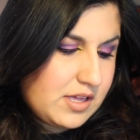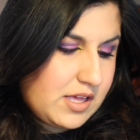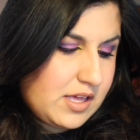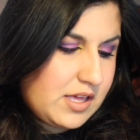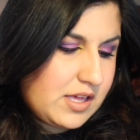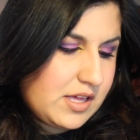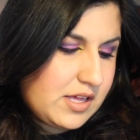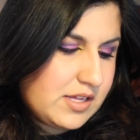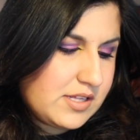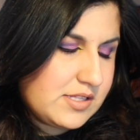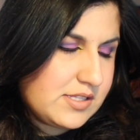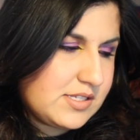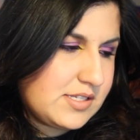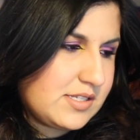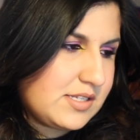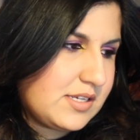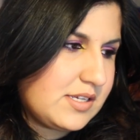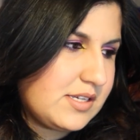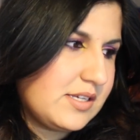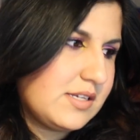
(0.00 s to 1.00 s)
And
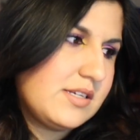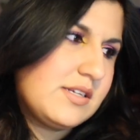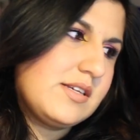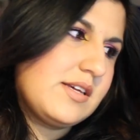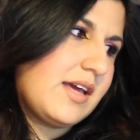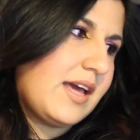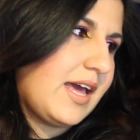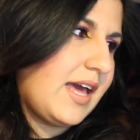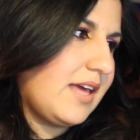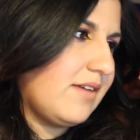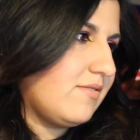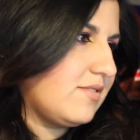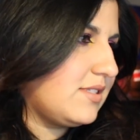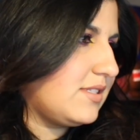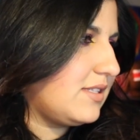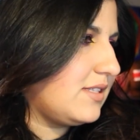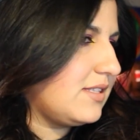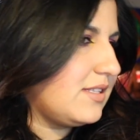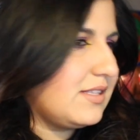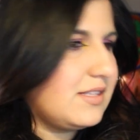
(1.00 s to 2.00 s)
I've
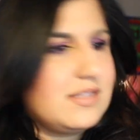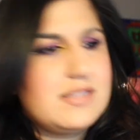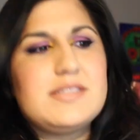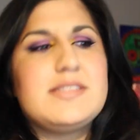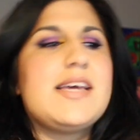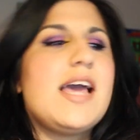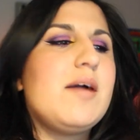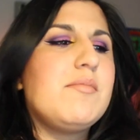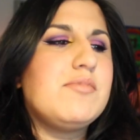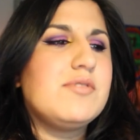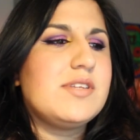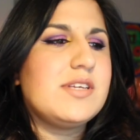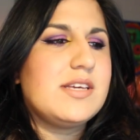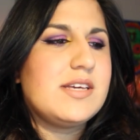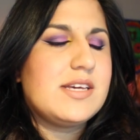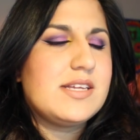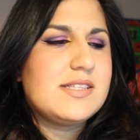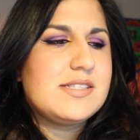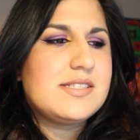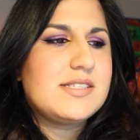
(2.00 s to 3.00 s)
dabbled
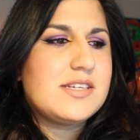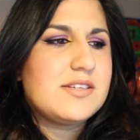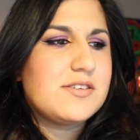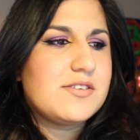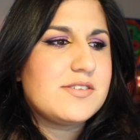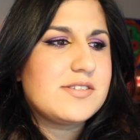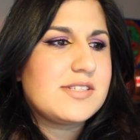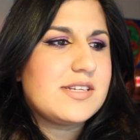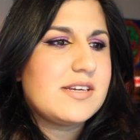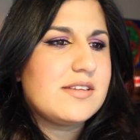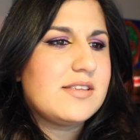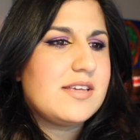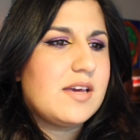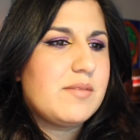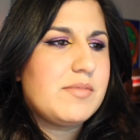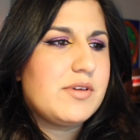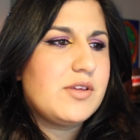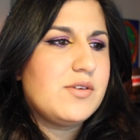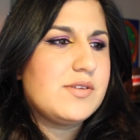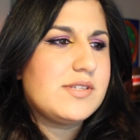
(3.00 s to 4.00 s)
in concealers lately.
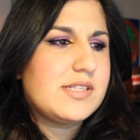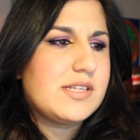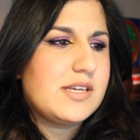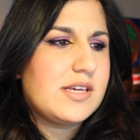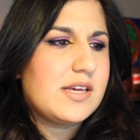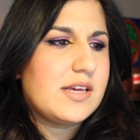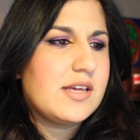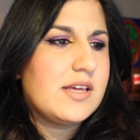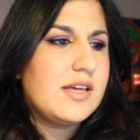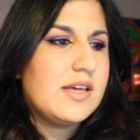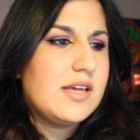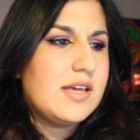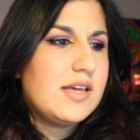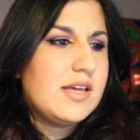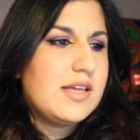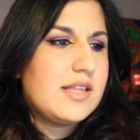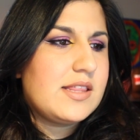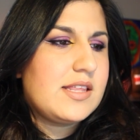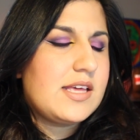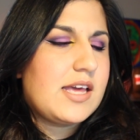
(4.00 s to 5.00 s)
I've been using
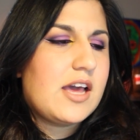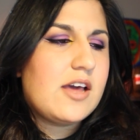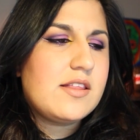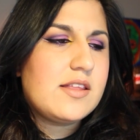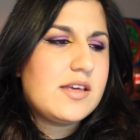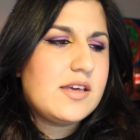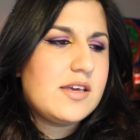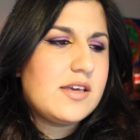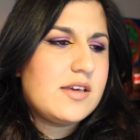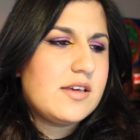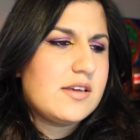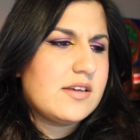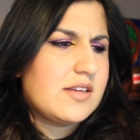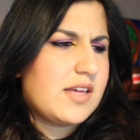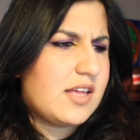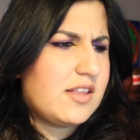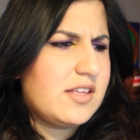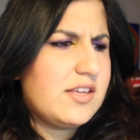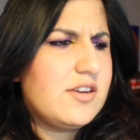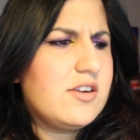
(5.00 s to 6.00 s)
the LA
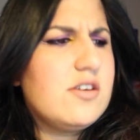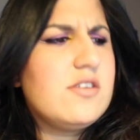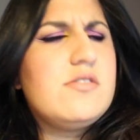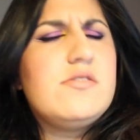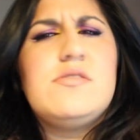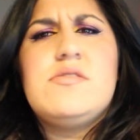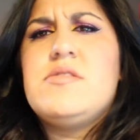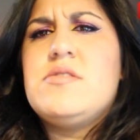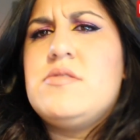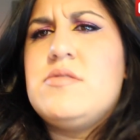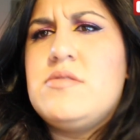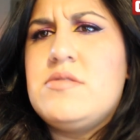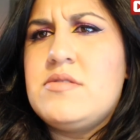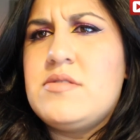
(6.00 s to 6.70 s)
Girls